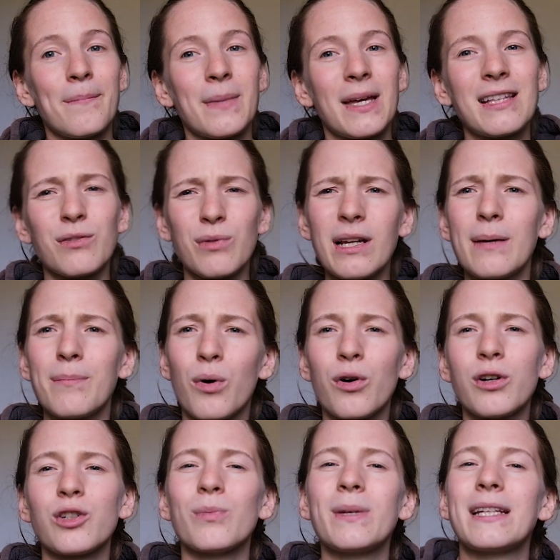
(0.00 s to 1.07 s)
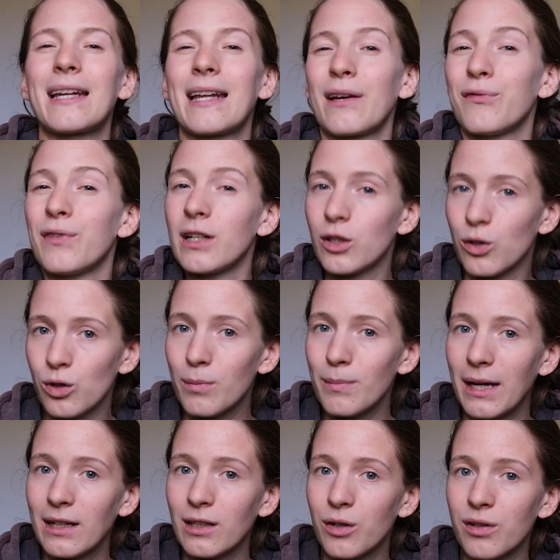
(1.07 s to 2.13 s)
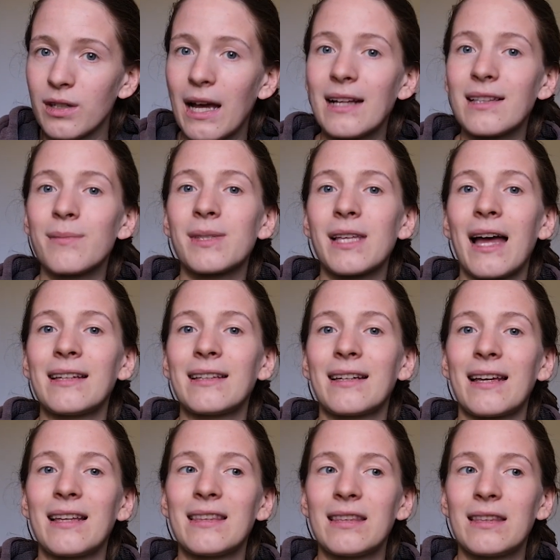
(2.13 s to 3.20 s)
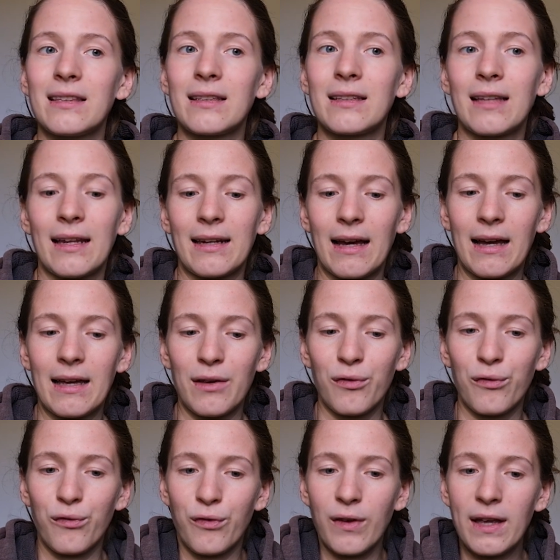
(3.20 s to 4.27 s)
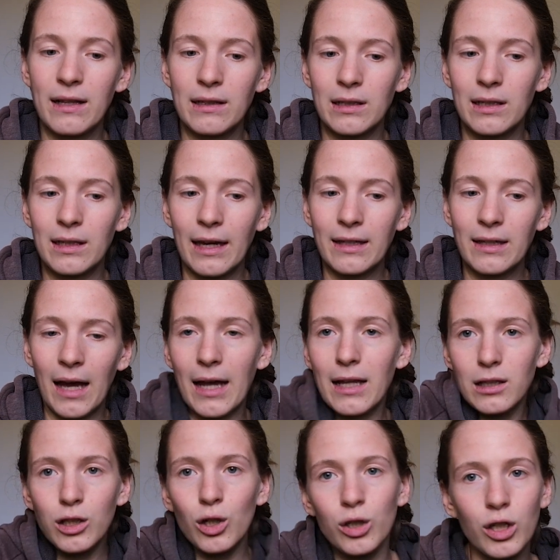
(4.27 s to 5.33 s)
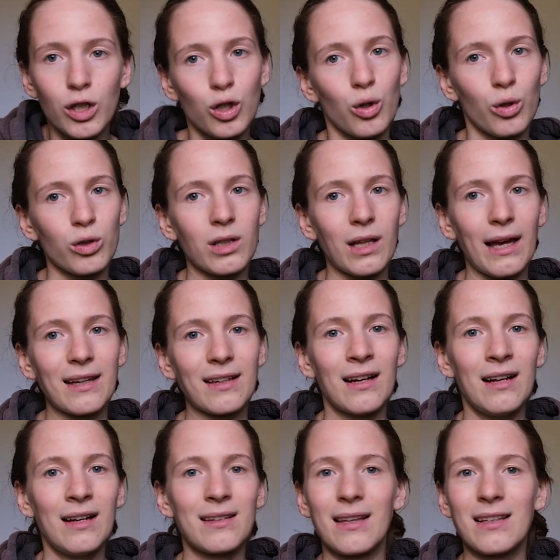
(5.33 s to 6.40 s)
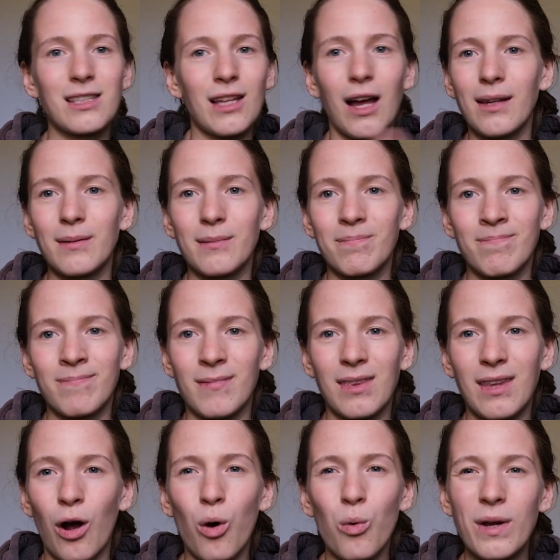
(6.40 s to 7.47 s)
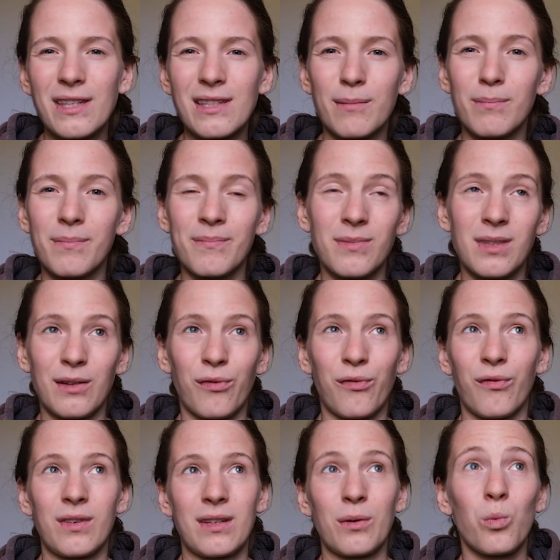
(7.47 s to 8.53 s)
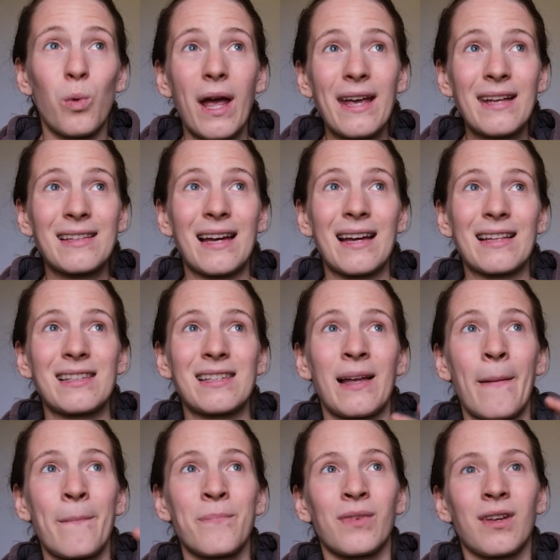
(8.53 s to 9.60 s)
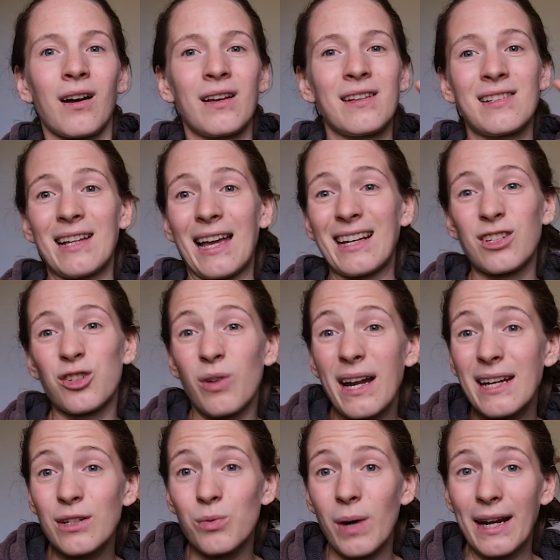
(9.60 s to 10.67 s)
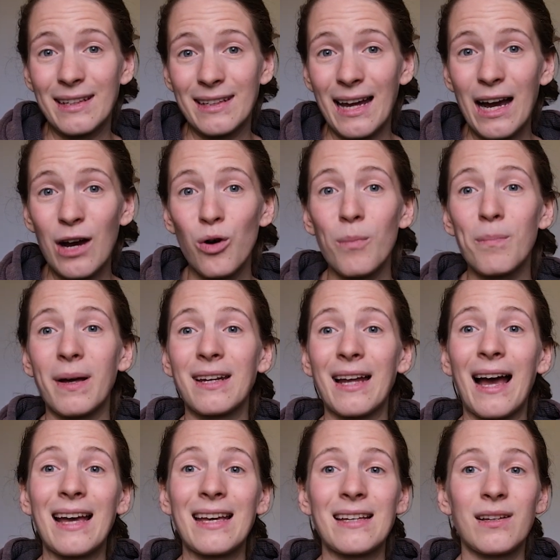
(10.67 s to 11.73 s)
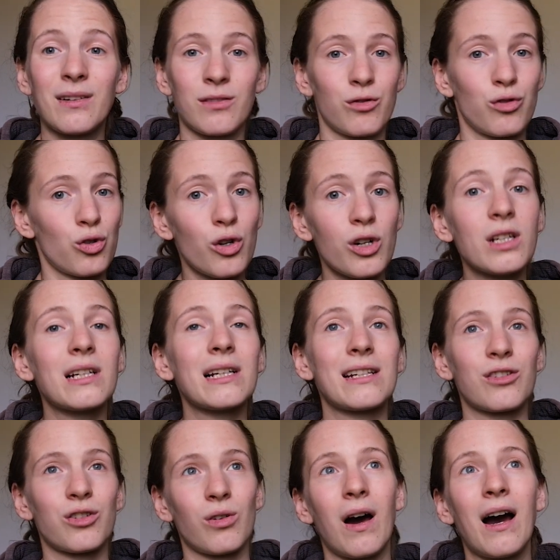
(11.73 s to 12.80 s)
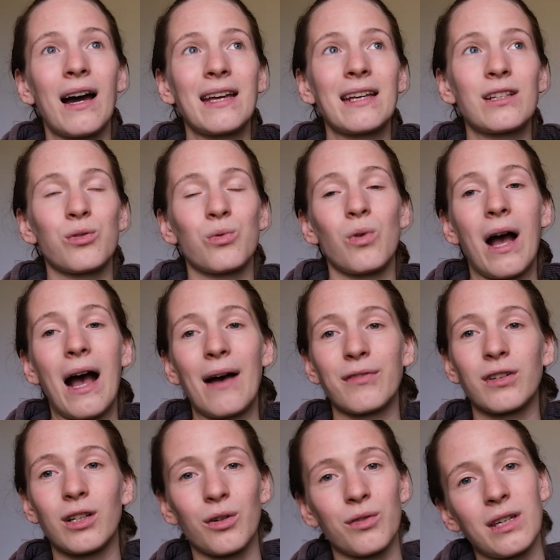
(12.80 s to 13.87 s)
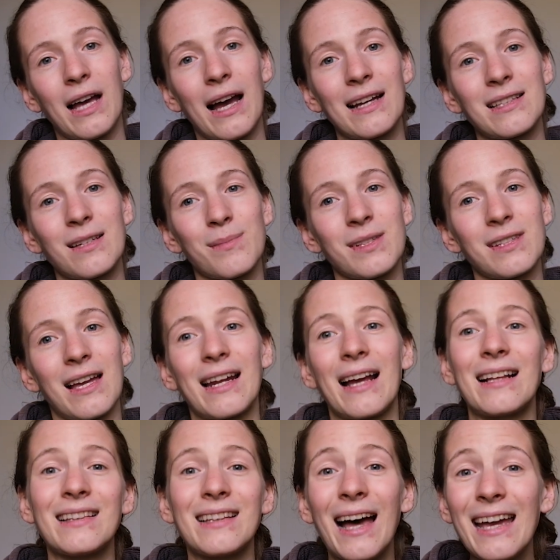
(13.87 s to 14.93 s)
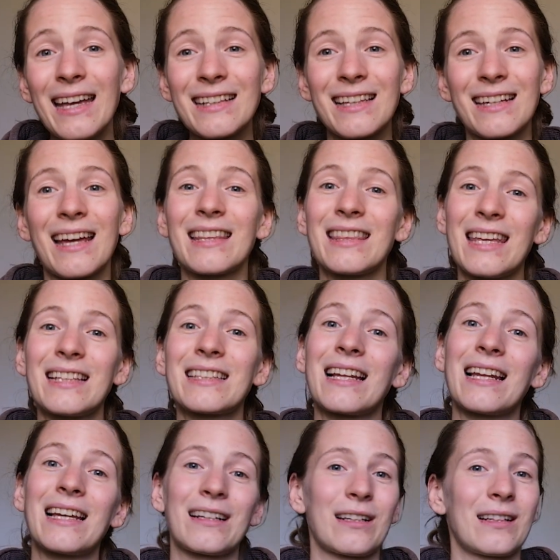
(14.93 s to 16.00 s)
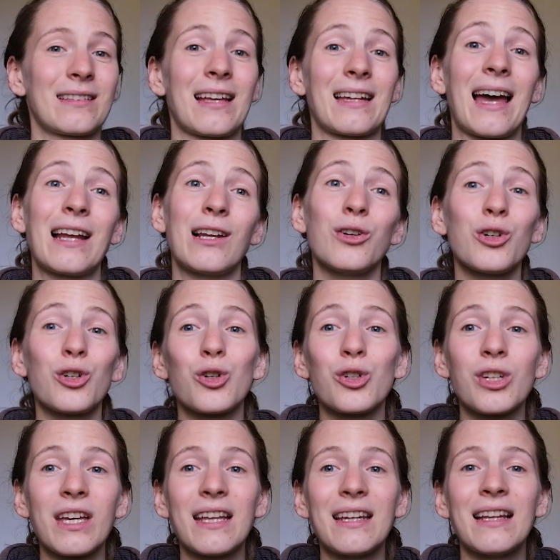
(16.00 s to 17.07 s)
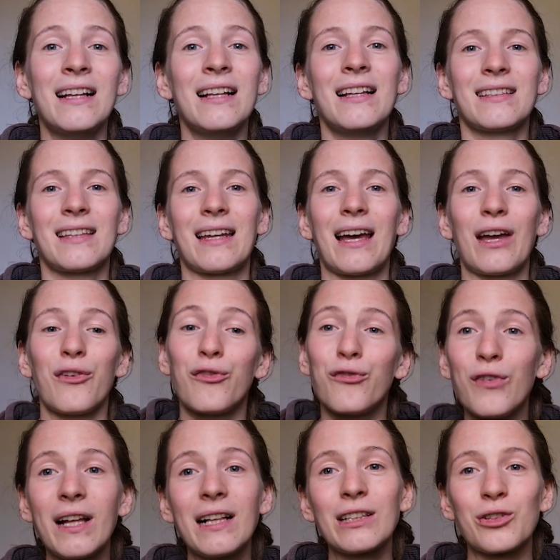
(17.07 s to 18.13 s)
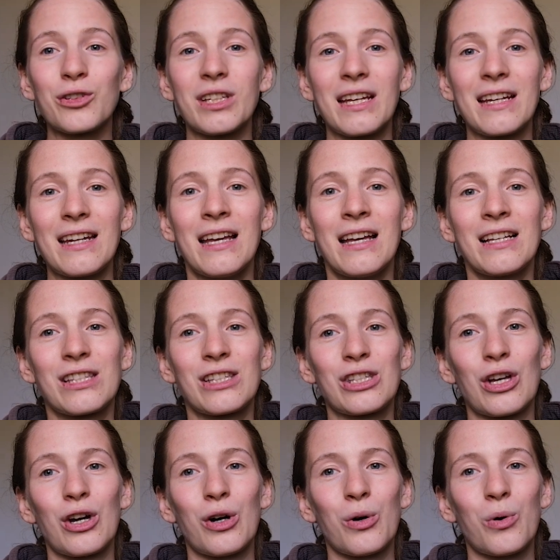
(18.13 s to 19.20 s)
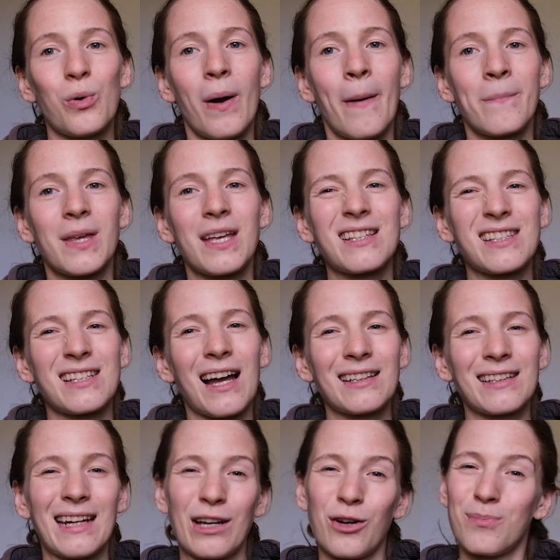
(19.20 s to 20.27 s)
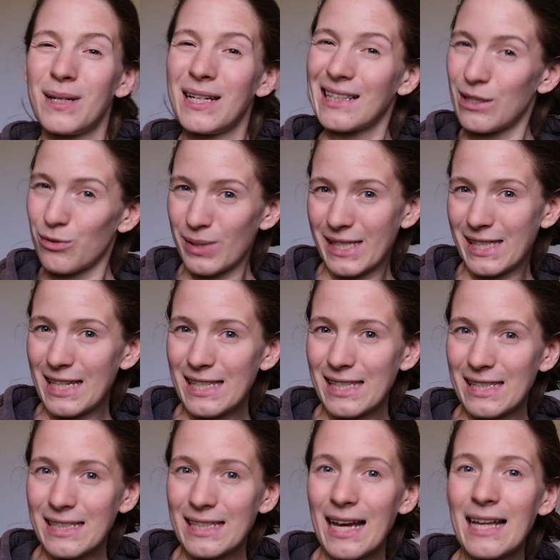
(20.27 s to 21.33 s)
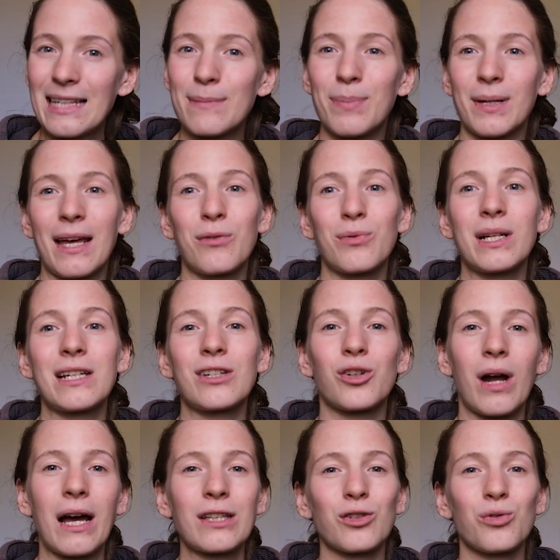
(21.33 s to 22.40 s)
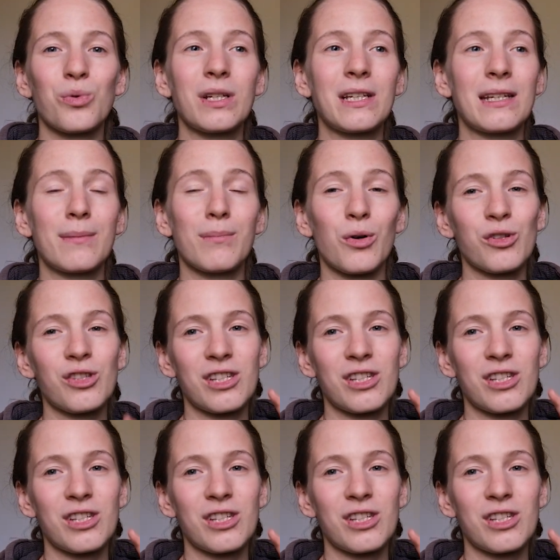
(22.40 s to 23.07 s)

it's really important to me that I feel good in my clothing items, and that I feel like I look good. Like it's not always the way that is like trendy right now, but I certainly try to have clothing items that I like, that I think that I look good in, that I feel good in. So it's not that I completely resist that, but I really try to do it in the most